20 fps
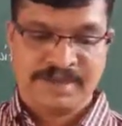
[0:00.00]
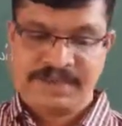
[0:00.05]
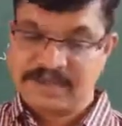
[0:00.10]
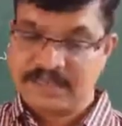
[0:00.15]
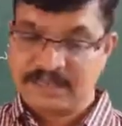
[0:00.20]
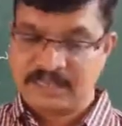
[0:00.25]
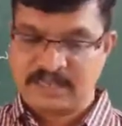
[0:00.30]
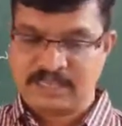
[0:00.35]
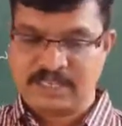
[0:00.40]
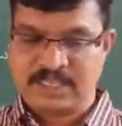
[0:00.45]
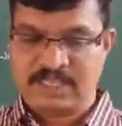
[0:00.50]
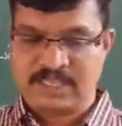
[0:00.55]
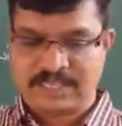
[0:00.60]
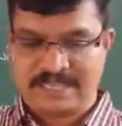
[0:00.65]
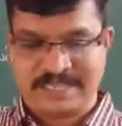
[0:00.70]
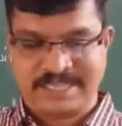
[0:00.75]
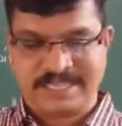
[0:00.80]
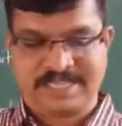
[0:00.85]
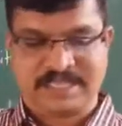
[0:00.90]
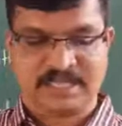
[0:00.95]
entrance
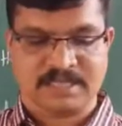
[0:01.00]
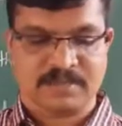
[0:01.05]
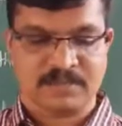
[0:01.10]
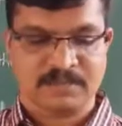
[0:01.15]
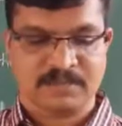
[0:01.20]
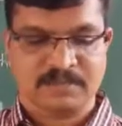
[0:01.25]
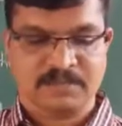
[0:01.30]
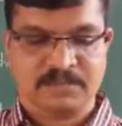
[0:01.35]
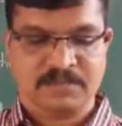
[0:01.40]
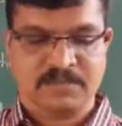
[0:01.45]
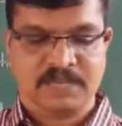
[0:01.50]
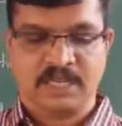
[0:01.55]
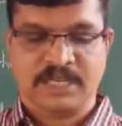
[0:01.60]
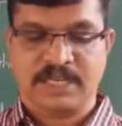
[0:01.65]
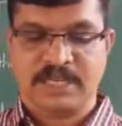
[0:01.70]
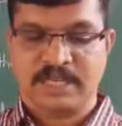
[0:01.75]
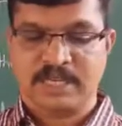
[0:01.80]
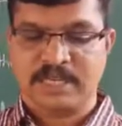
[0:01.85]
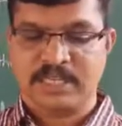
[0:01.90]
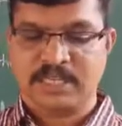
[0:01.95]
tests.
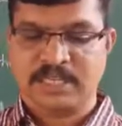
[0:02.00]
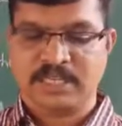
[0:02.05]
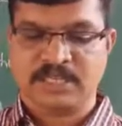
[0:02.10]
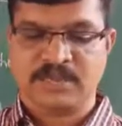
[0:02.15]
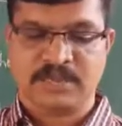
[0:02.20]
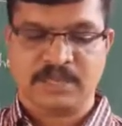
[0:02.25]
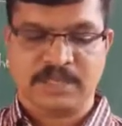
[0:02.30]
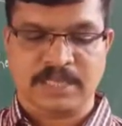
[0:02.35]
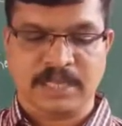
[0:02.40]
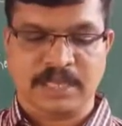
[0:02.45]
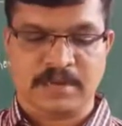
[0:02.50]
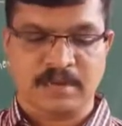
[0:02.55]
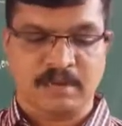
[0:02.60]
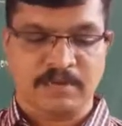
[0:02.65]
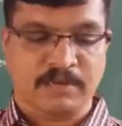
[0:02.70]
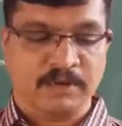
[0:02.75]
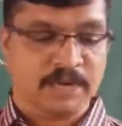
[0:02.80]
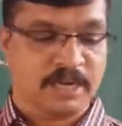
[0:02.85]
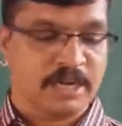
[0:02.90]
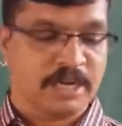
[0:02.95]
He did this with an
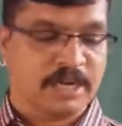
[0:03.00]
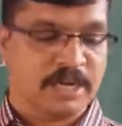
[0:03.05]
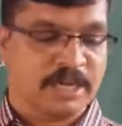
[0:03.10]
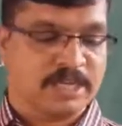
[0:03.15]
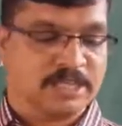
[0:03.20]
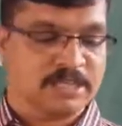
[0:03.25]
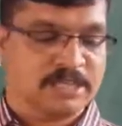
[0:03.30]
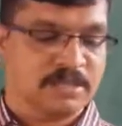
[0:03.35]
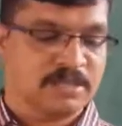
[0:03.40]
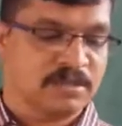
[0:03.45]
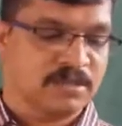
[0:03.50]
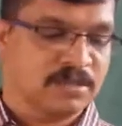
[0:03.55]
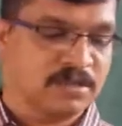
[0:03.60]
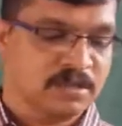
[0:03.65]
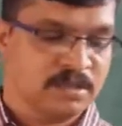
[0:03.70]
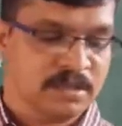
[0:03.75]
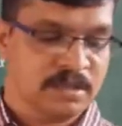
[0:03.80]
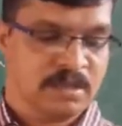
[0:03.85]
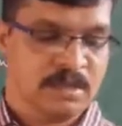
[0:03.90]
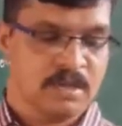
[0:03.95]
awareness
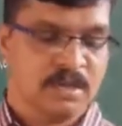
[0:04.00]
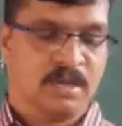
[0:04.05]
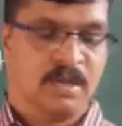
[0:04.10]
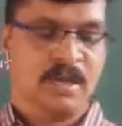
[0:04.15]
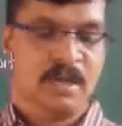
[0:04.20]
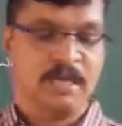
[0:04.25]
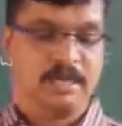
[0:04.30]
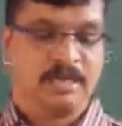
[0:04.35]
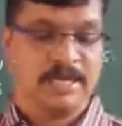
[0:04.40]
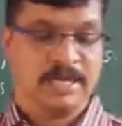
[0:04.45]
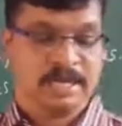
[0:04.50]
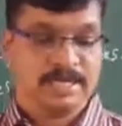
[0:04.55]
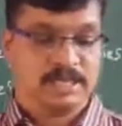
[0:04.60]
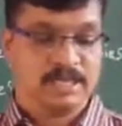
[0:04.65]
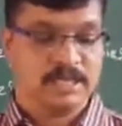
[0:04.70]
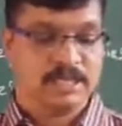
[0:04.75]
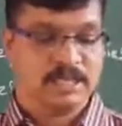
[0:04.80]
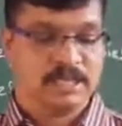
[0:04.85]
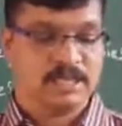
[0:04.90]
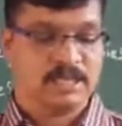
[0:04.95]

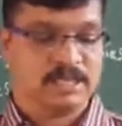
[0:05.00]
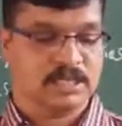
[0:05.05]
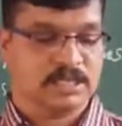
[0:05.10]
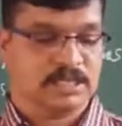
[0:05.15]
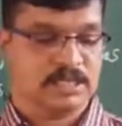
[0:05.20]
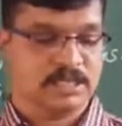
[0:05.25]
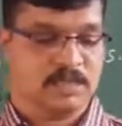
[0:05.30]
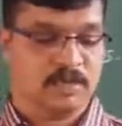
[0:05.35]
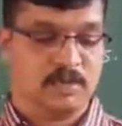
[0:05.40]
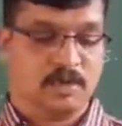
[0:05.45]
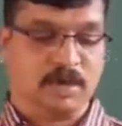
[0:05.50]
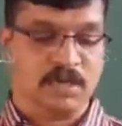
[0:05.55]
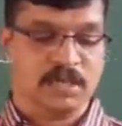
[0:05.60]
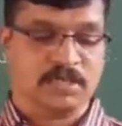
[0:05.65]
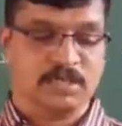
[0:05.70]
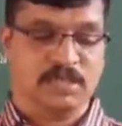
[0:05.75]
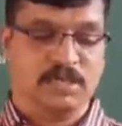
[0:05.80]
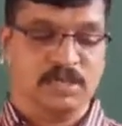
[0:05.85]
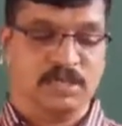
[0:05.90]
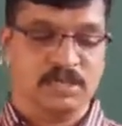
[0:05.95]
that is, it
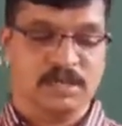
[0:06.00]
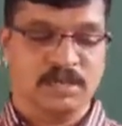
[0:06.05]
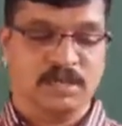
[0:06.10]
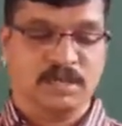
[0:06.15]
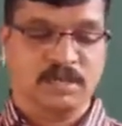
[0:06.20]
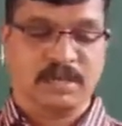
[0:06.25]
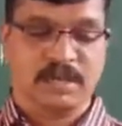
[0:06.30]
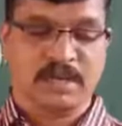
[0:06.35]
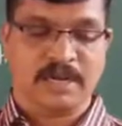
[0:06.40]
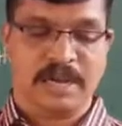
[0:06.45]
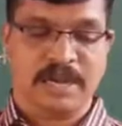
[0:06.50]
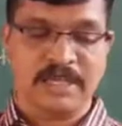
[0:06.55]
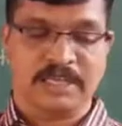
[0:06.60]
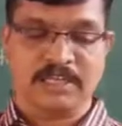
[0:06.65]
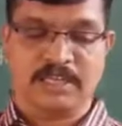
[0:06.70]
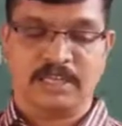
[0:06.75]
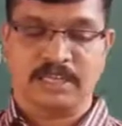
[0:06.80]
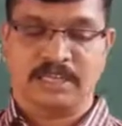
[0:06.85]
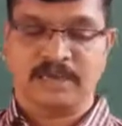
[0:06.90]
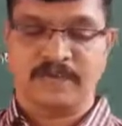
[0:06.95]
was the
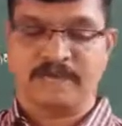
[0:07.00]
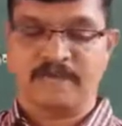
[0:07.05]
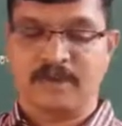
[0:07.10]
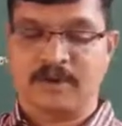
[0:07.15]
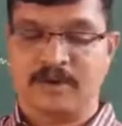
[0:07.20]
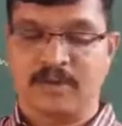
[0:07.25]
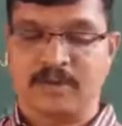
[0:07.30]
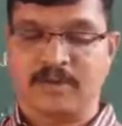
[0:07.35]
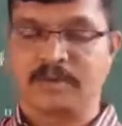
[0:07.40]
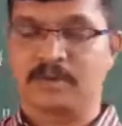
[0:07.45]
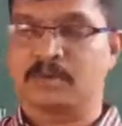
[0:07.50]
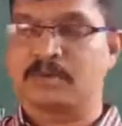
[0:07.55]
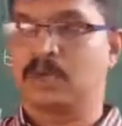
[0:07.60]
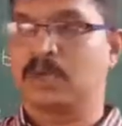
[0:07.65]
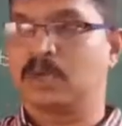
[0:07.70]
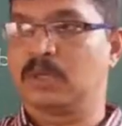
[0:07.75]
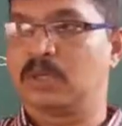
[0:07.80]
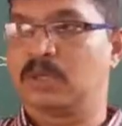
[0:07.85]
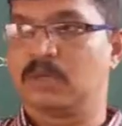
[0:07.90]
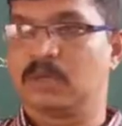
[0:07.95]
right thing for him
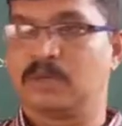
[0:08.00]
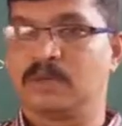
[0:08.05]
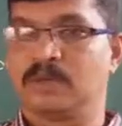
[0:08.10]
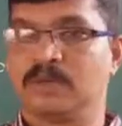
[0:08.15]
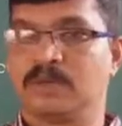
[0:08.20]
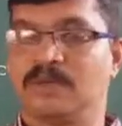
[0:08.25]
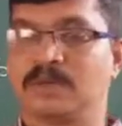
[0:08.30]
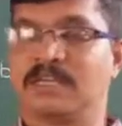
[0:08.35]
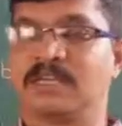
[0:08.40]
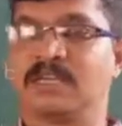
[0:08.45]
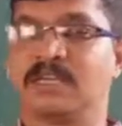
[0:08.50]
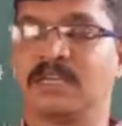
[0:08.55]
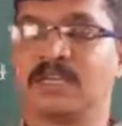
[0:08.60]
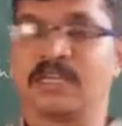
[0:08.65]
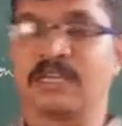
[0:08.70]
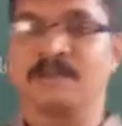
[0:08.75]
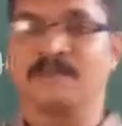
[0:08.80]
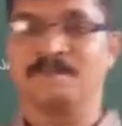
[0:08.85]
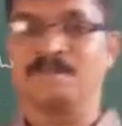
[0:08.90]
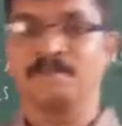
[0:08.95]
to do.
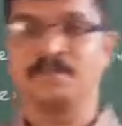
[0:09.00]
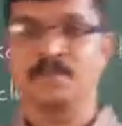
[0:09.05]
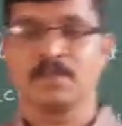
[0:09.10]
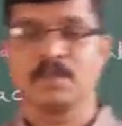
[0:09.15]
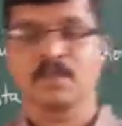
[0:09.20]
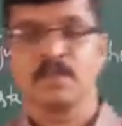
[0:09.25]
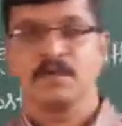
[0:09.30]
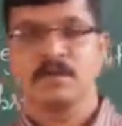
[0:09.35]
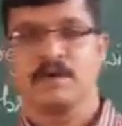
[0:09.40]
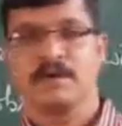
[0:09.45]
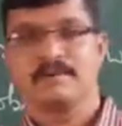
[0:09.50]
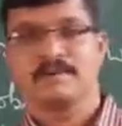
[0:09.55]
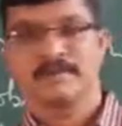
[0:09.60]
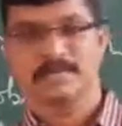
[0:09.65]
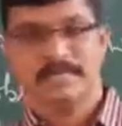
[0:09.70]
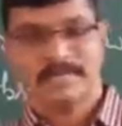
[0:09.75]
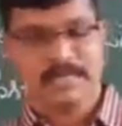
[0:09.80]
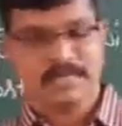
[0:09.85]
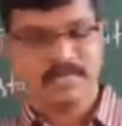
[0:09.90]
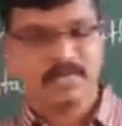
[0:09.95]
Finally,
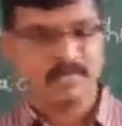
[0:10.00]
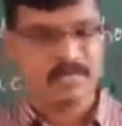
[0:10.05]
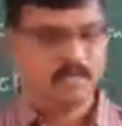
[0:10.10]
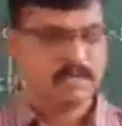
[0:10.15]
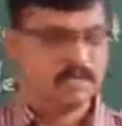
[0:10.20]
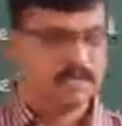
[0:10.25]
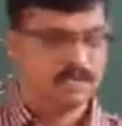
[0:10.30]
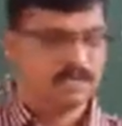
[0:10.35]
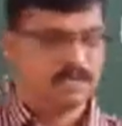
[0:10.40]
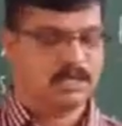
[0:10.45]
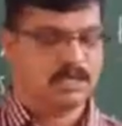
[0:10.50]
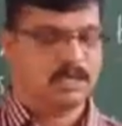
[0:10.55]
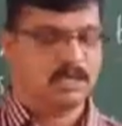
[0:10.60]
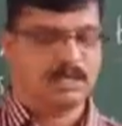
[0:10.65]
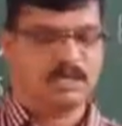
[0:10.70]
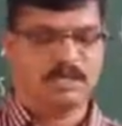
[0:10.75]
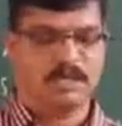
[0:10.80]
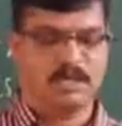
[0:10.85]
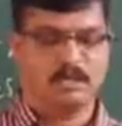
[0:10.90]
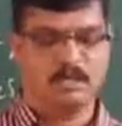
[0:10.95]
after that, he
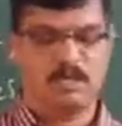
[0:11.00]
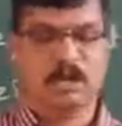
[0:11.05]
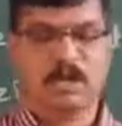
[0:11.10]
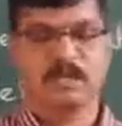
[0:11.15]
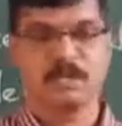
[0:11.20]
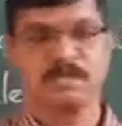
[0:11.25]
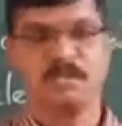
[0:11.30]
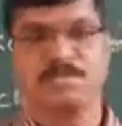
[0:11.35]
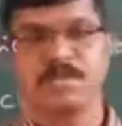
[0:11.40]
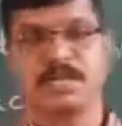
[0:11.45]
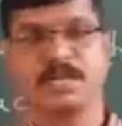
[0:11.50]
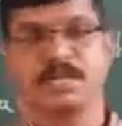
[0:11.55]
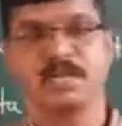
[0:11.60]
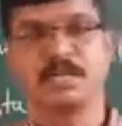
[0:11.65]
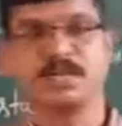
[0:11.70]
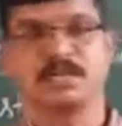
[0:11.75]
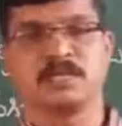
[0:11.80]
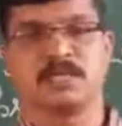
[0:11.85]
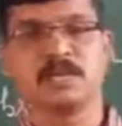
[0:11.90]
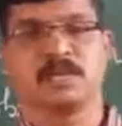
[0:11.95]
did what the
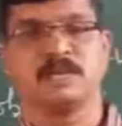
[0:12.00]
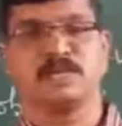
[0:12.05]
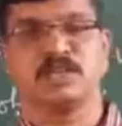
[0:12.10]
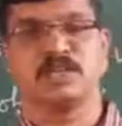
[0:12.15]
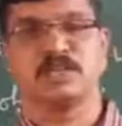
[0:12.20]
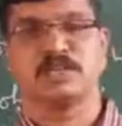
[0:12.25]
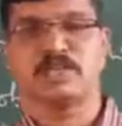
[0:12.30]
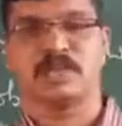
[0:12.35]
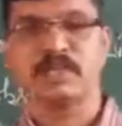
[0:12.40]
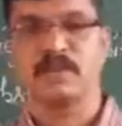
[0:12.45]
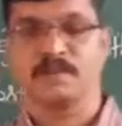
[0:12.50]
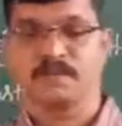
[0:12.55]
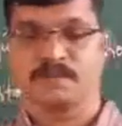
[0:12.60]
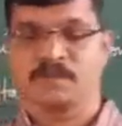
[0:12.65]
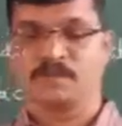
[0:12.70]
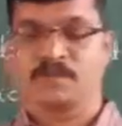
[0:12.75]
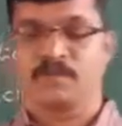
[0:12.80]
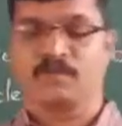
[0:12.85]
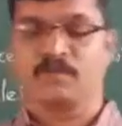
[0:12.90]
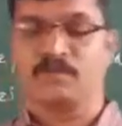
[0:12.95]
parents are
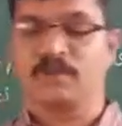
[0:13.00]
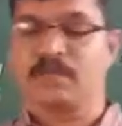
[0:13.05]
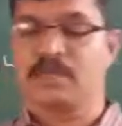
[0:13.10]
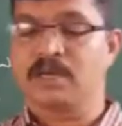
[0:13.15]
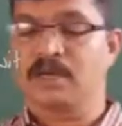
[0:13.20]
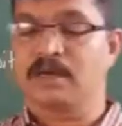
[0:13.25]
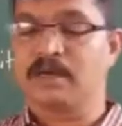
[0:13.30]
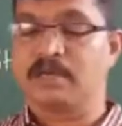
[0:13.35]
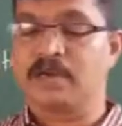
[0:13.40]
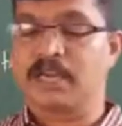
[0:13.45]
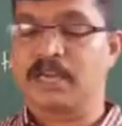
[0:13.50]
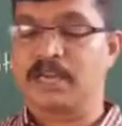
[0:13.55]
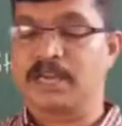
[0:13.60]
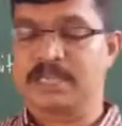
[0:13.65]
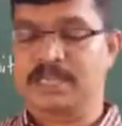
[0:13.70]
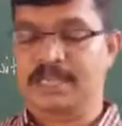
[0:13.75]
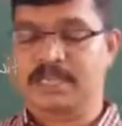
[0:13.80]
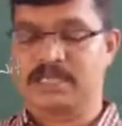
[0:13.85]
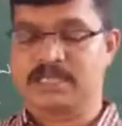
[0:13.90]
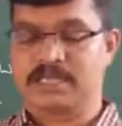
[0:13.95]
wishing with
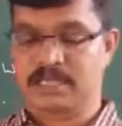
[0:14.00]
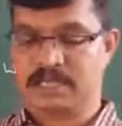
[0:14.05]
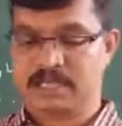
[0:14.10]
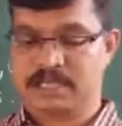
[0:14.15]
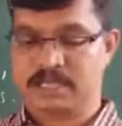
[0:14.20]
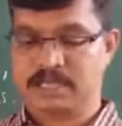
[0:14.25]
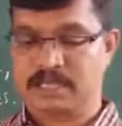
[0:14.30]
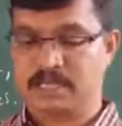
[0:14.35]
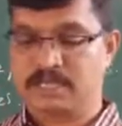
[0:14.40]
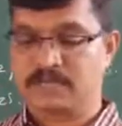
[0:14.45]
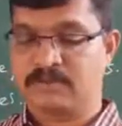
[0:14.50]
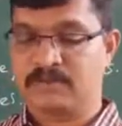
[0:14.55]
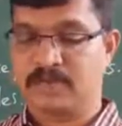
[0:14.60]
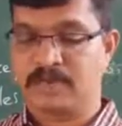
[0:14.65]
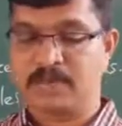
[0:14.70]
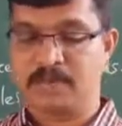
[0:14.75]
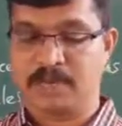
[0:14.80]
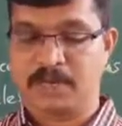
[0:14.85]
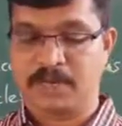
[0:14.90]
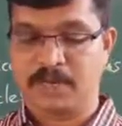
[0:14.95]
awareness. That is
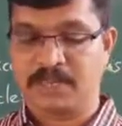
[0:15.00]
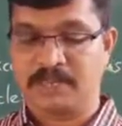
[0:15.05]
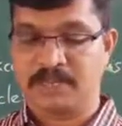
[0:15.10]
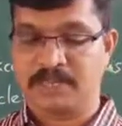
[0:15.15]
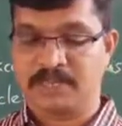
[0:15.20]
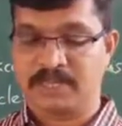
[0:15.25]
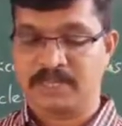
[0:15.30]
very important.